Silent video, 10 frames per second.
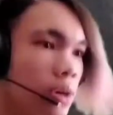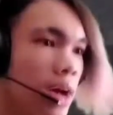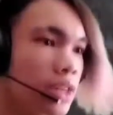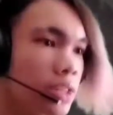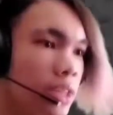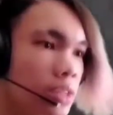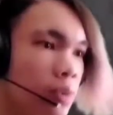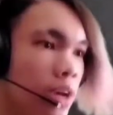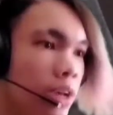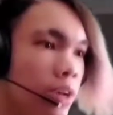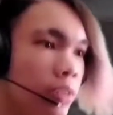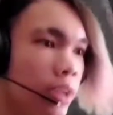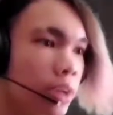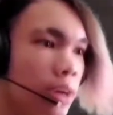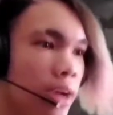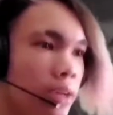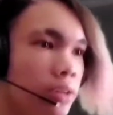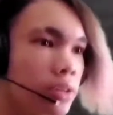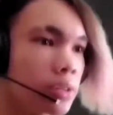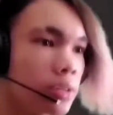Well, actually, it's probably a good thing. I
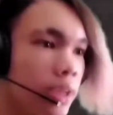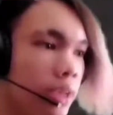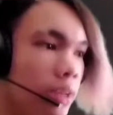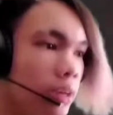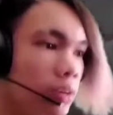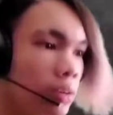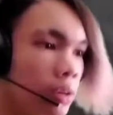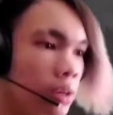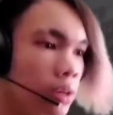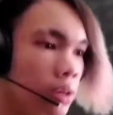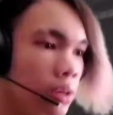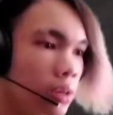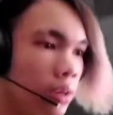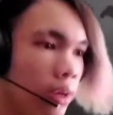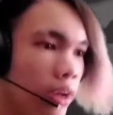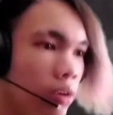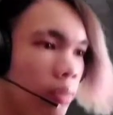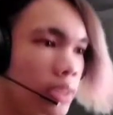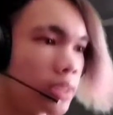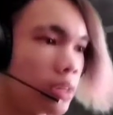could just, like, you know,
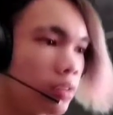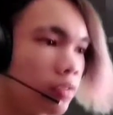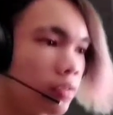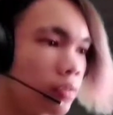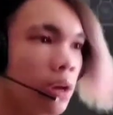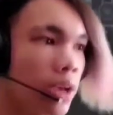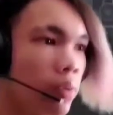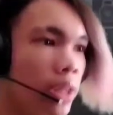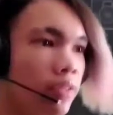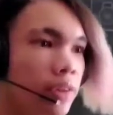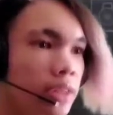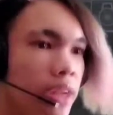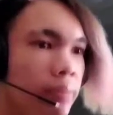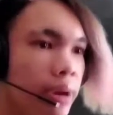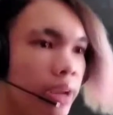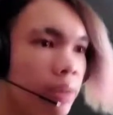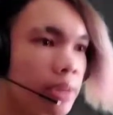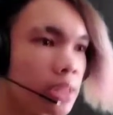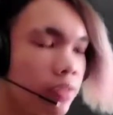help myself. Okay, why the fuck did I barricade